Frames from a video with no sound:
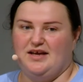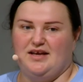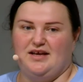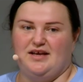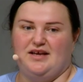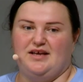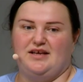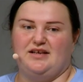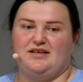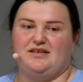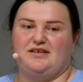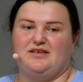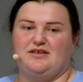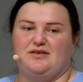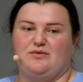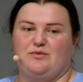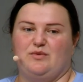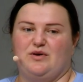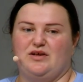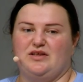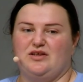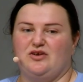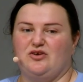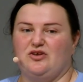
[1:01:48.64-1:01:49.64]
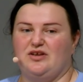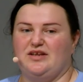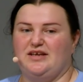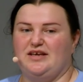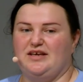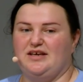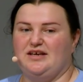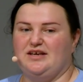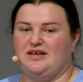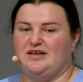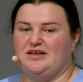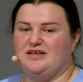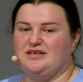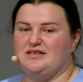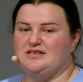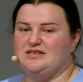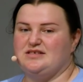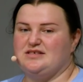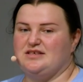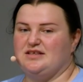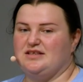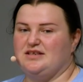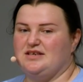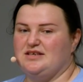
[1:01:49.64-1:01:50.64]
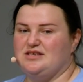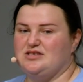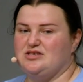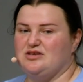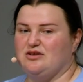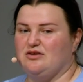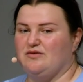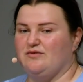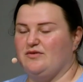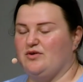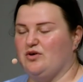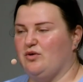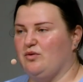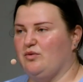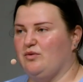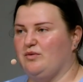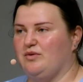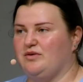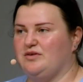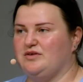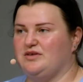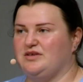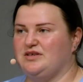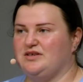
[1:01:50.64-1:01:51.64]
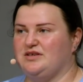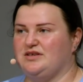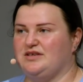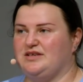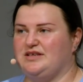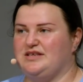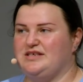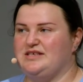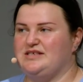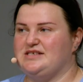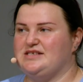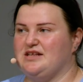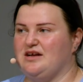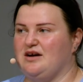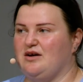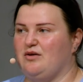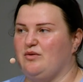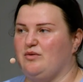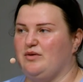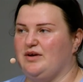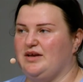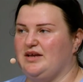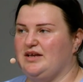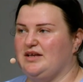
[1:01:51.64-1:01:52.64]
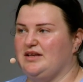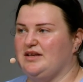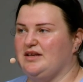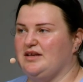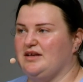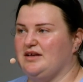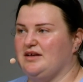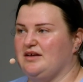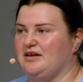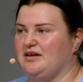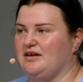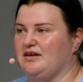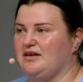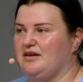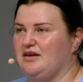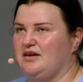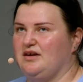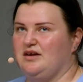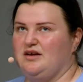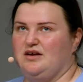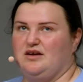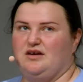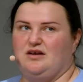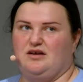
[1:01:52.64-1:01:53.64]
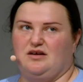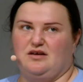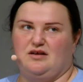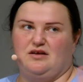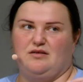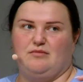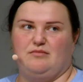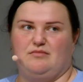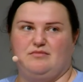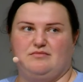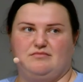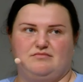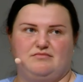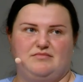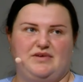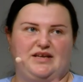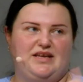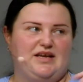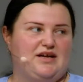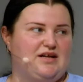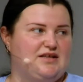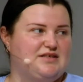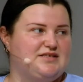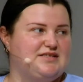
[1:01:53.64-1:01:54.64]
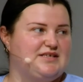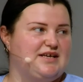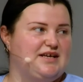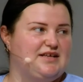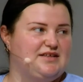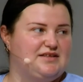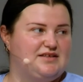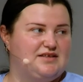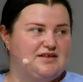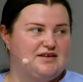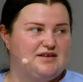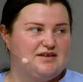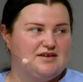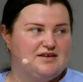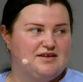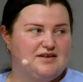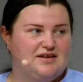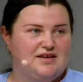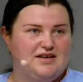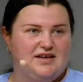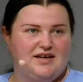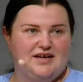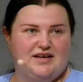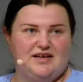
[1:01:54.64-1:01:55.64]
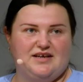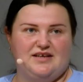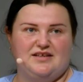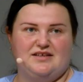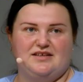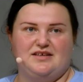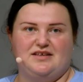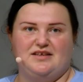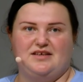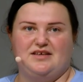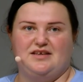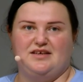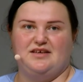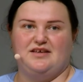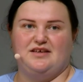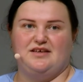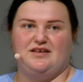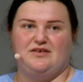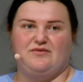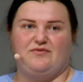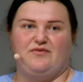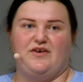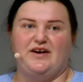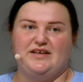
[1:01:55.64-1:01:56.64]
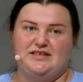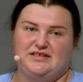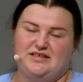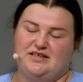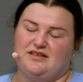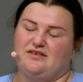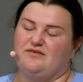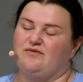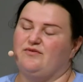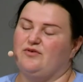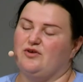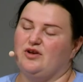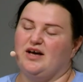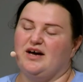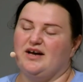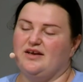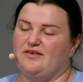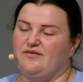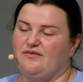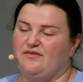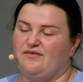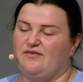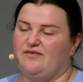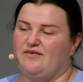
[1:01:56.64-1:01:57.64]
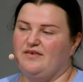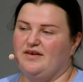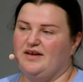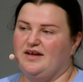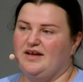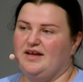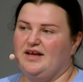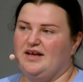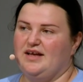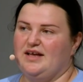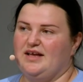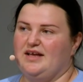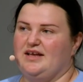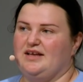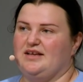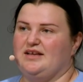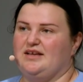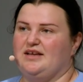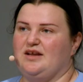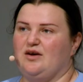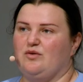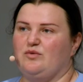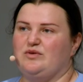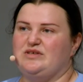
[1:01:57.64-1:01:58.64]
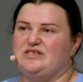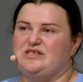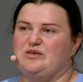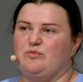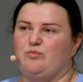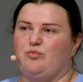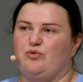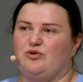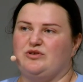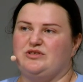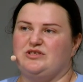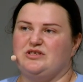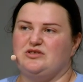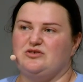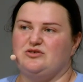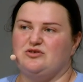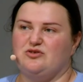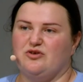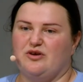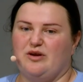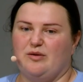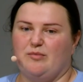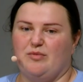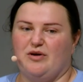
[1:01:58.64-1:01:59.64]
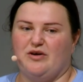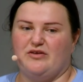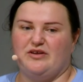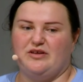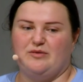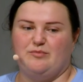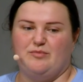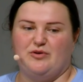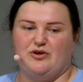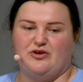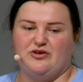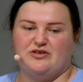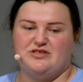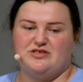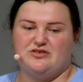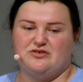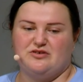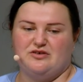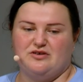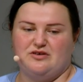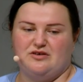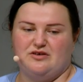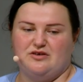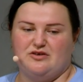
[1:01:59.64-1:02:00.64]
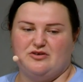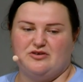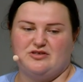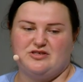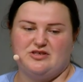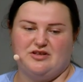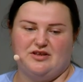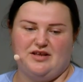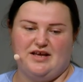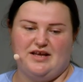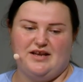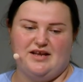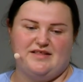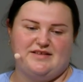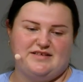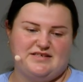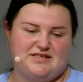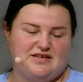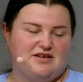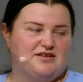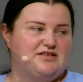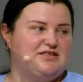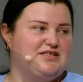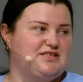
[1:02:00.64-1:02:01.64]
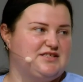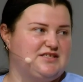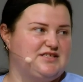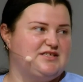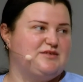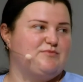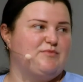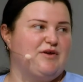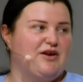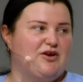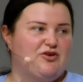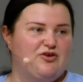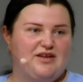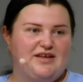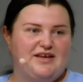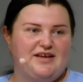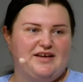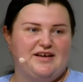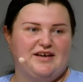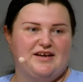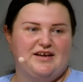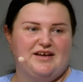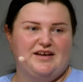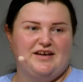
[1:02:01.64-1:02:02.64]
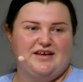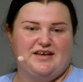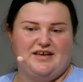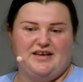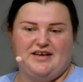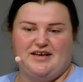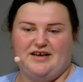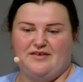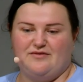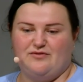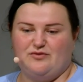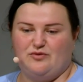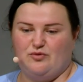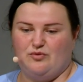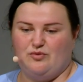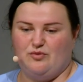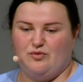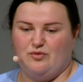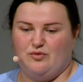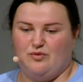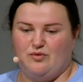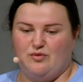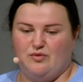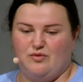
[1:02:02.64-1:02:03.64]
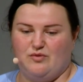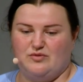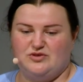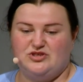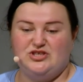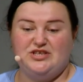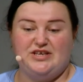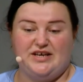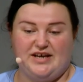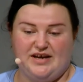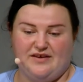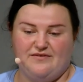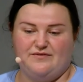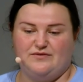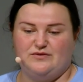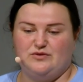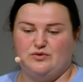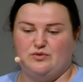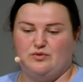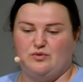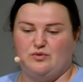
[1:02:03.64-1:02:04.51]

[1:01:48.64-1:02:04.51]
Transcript: and one colleague is Andriy Solovyov. He, he is now in uh, um, medical center, and he fighting for life. And now it's important to talk about it, because uh, Roxolana, this artist, is my colleague. He have to, she have